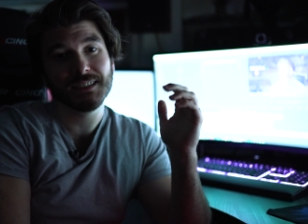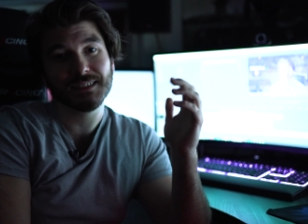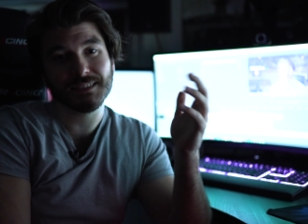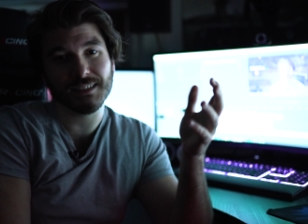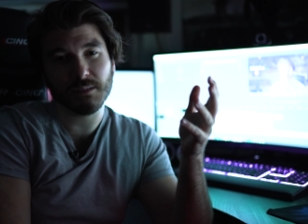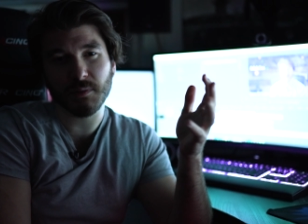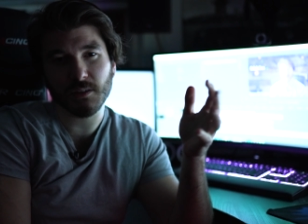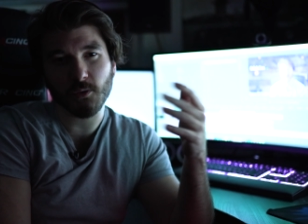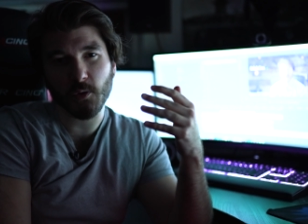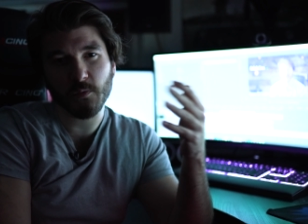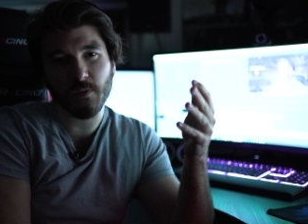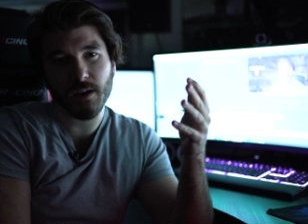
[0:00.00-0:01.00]
Sigma
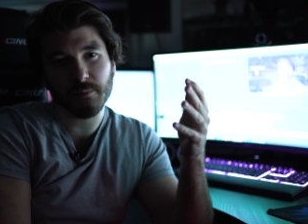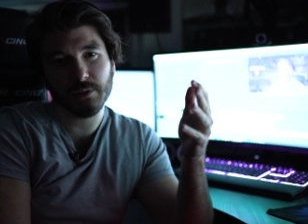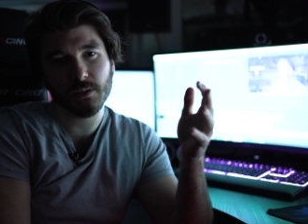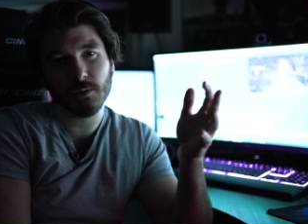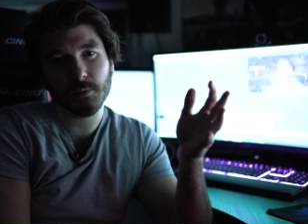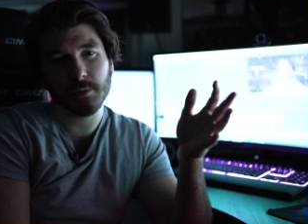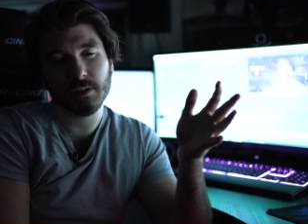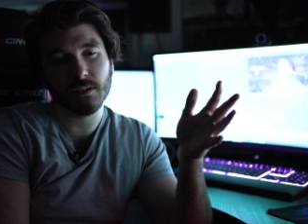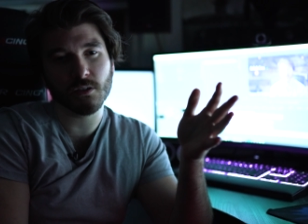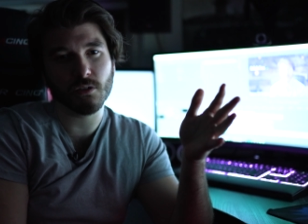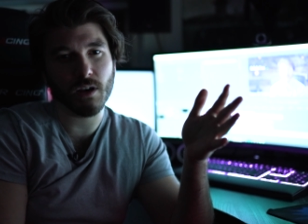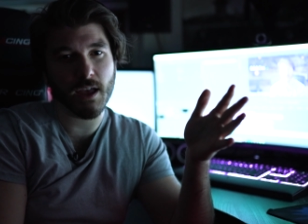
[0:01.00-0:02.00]

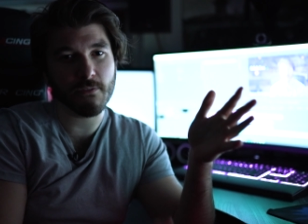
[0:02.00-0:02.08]
35mm